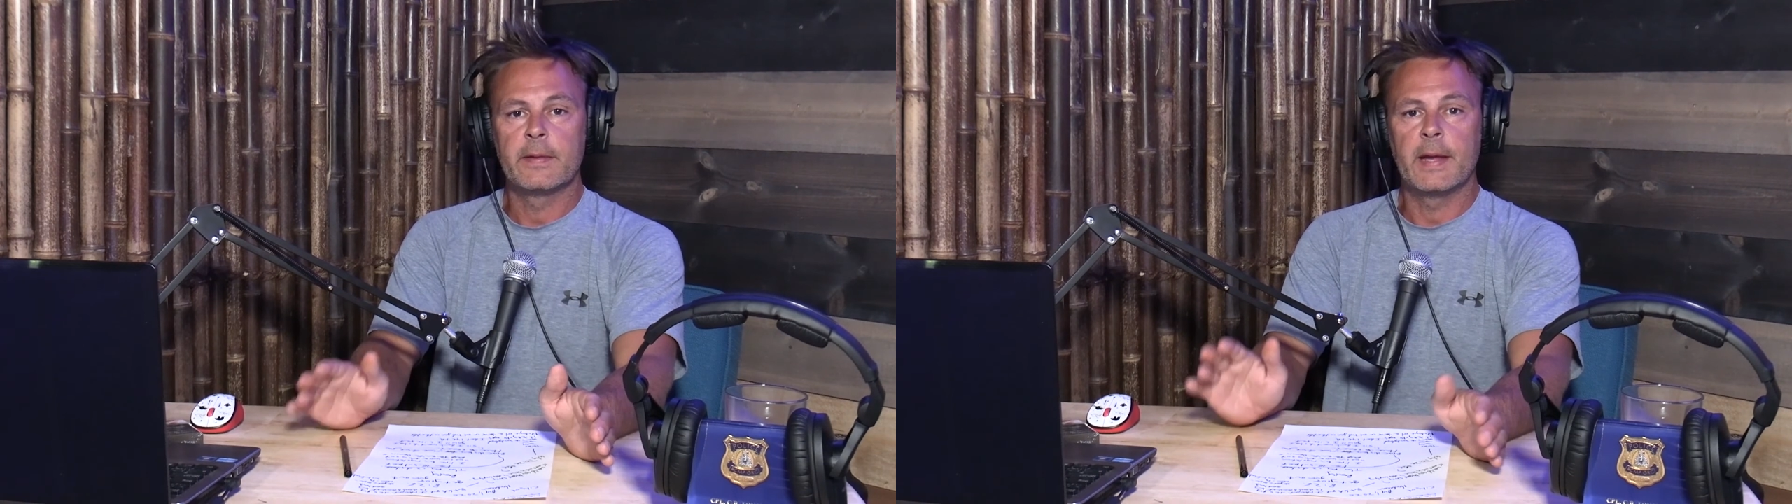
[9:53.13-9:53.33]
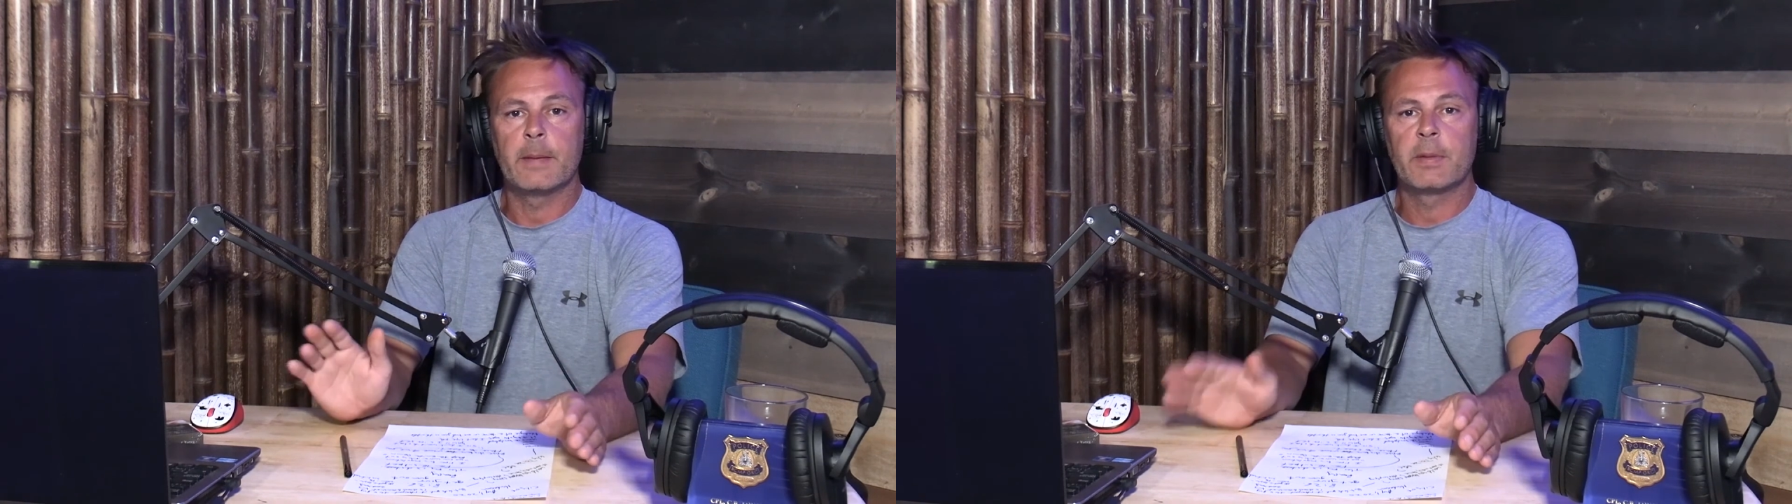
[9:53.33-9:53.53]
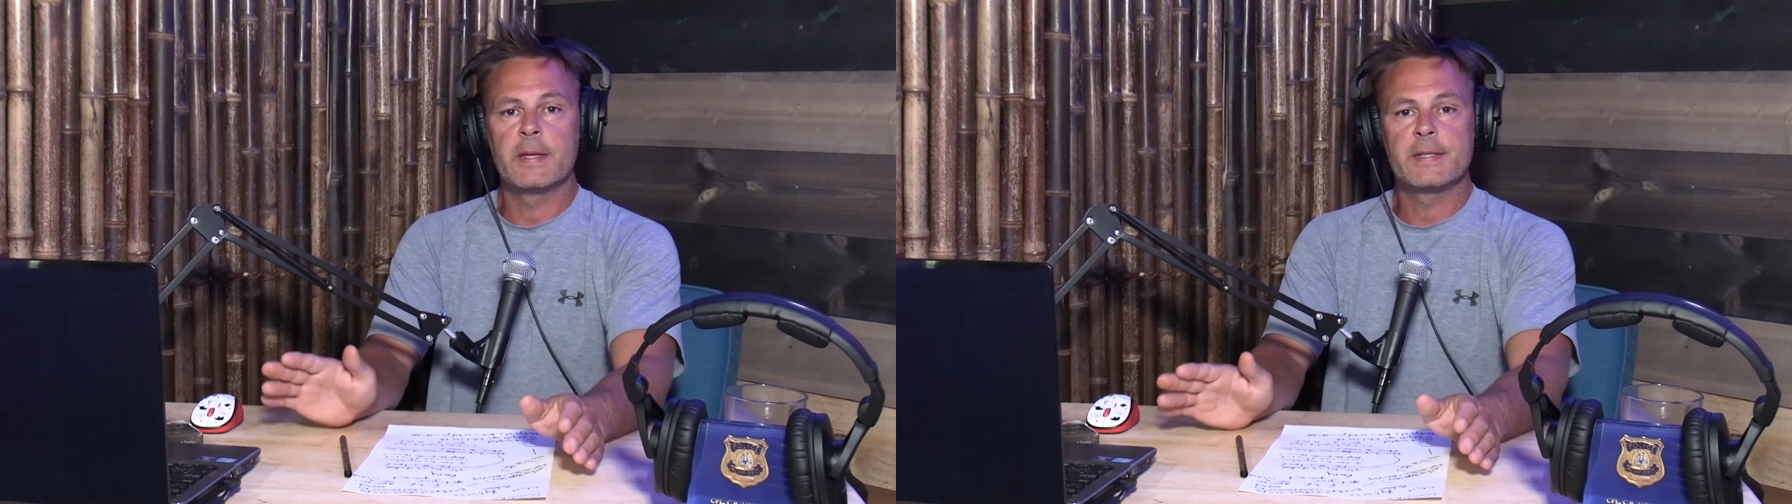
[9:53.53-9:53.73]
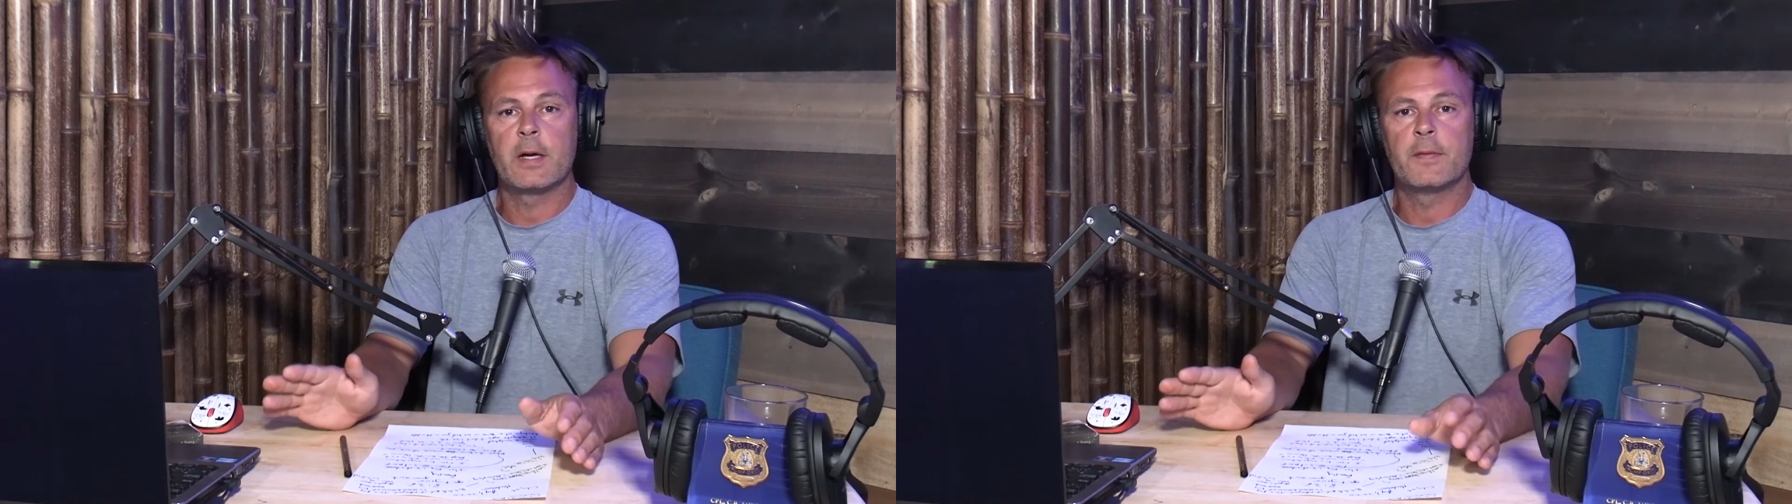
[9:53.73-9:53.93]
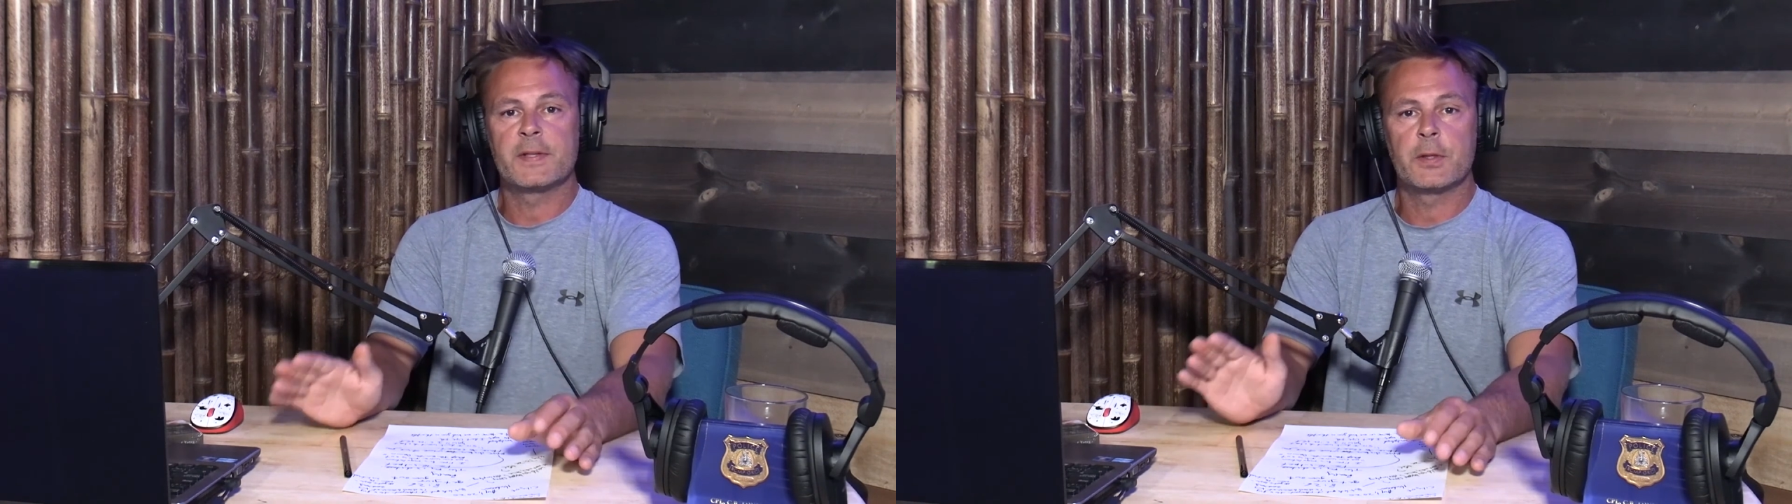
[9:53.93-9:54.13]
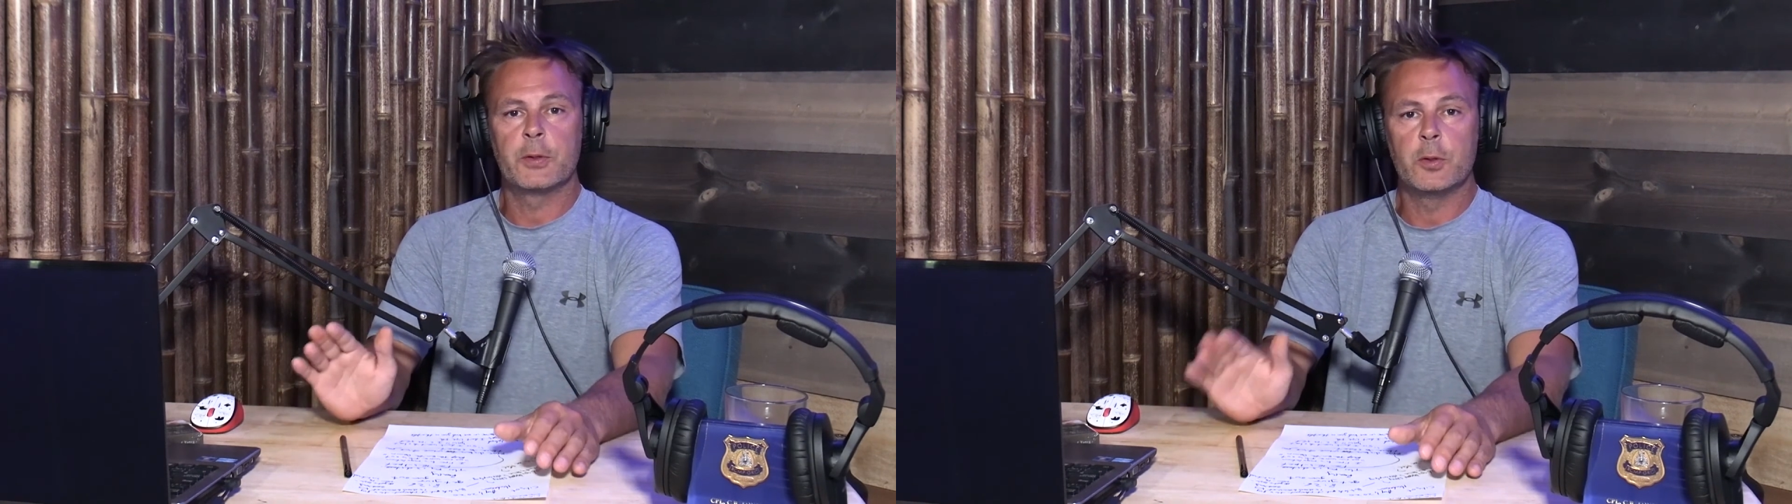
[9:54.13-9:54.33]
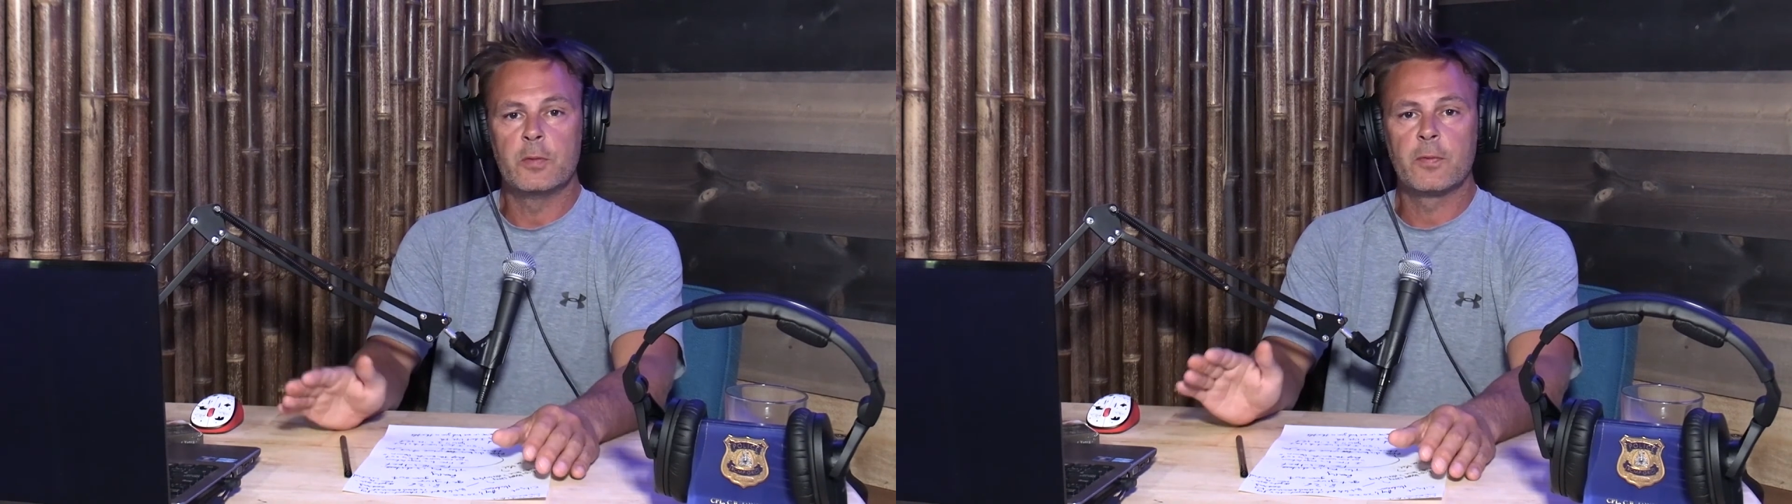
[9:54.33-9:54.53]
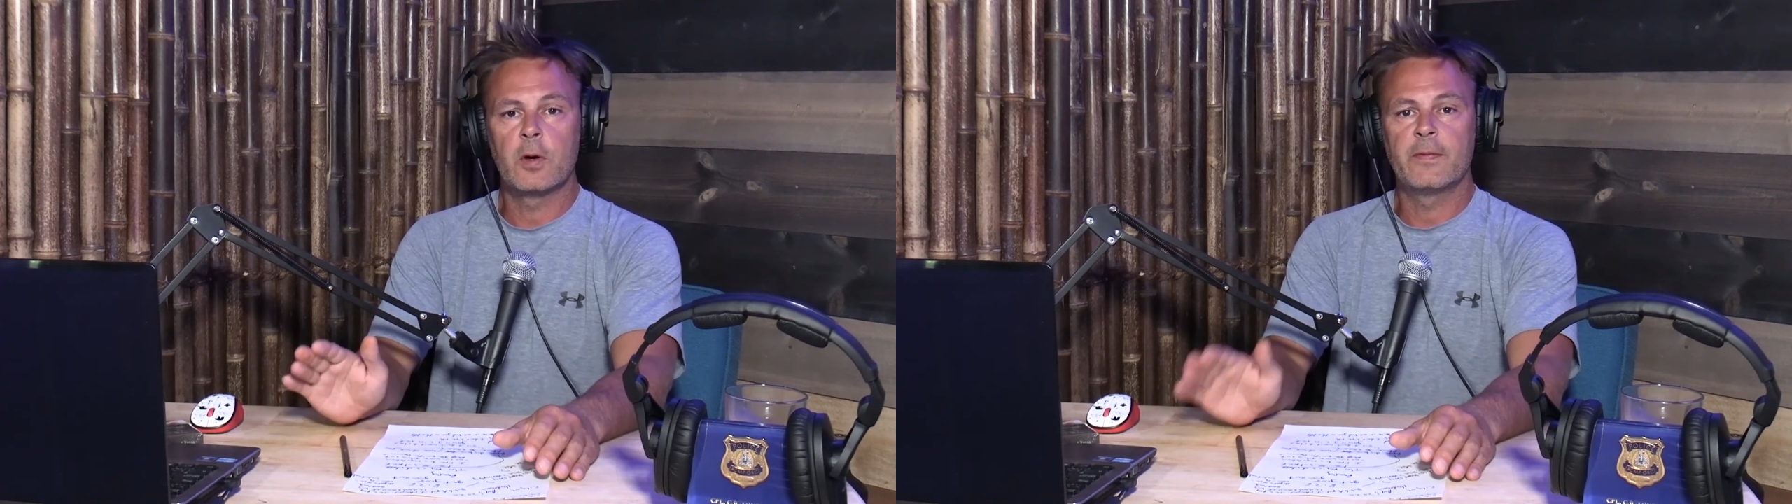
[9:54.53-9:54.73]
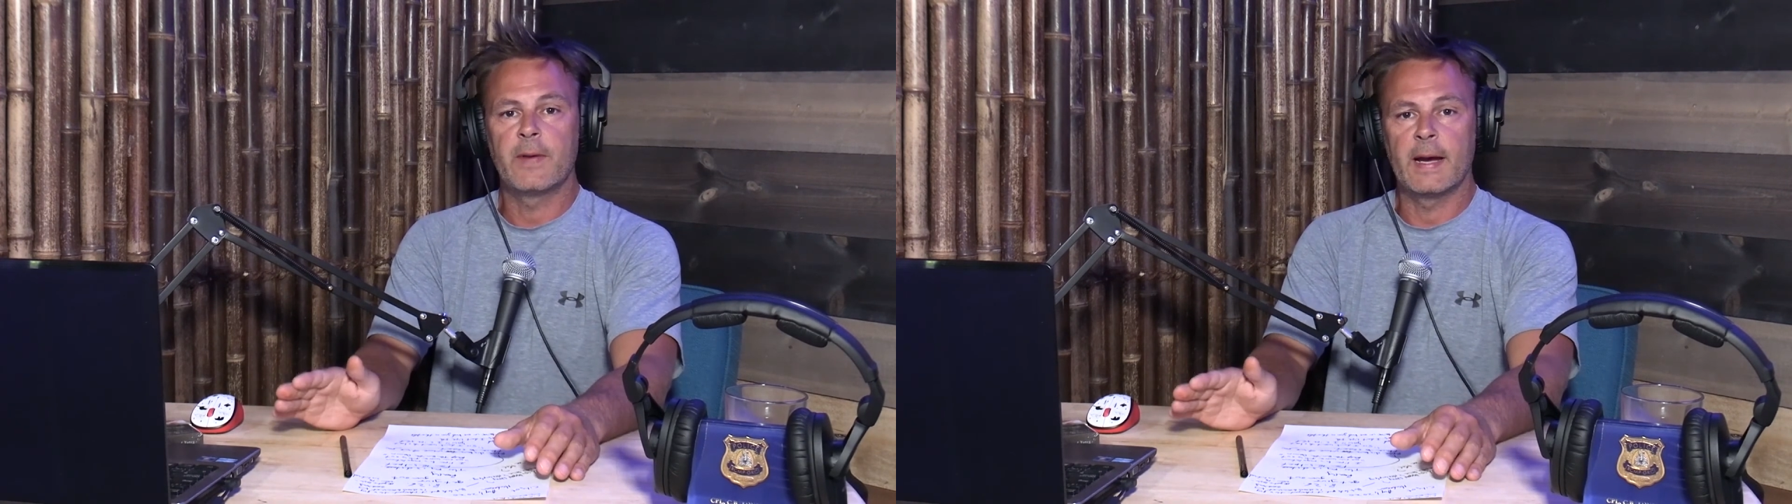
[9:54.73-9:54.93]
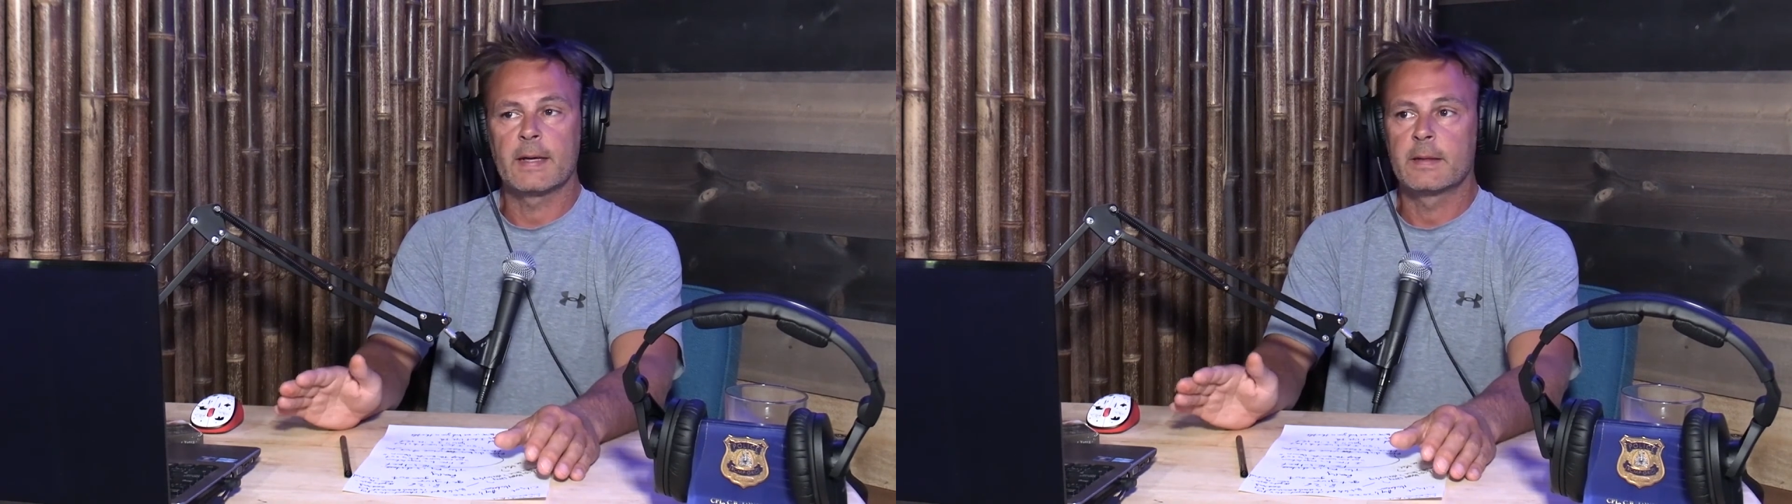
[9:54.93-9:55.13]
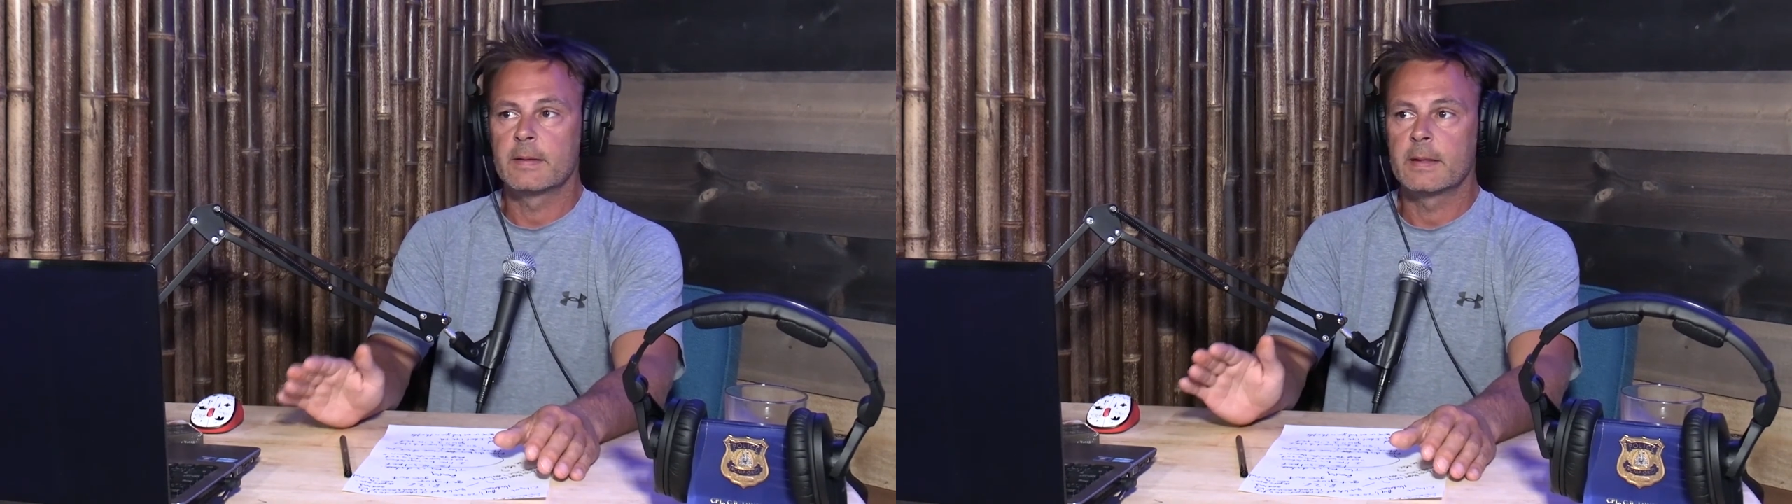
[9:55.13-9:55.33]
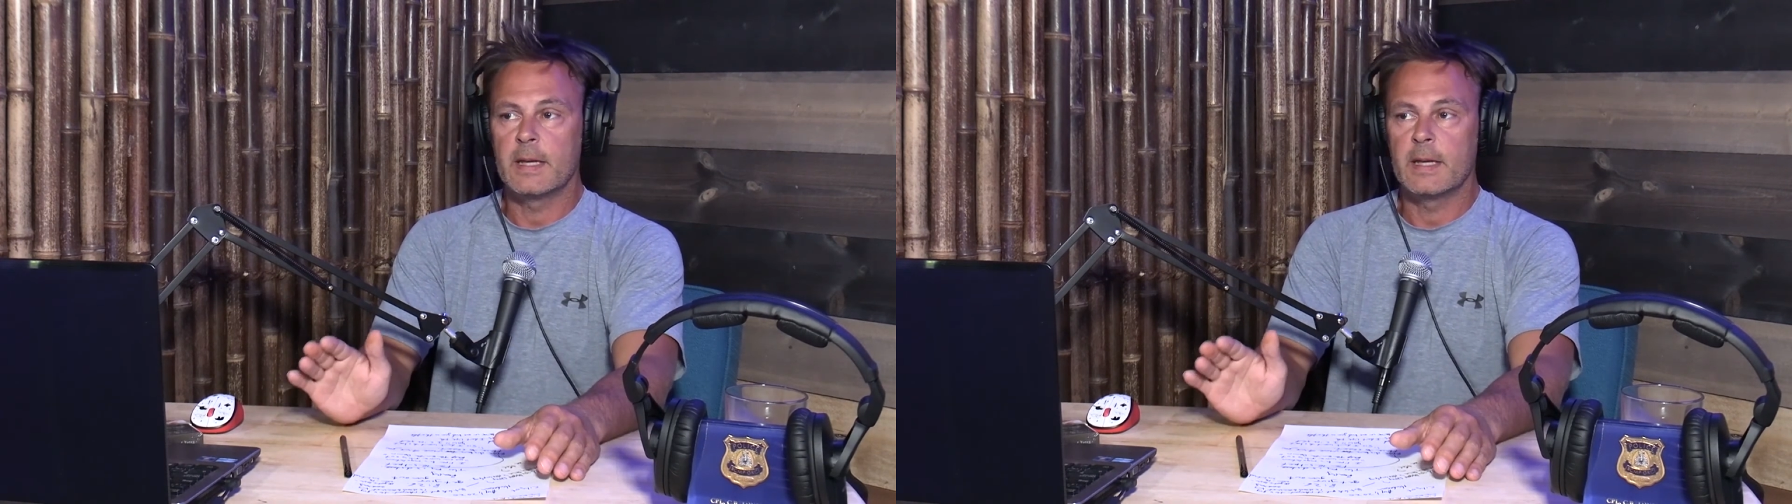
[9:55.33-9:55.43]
that police officer knew for a fact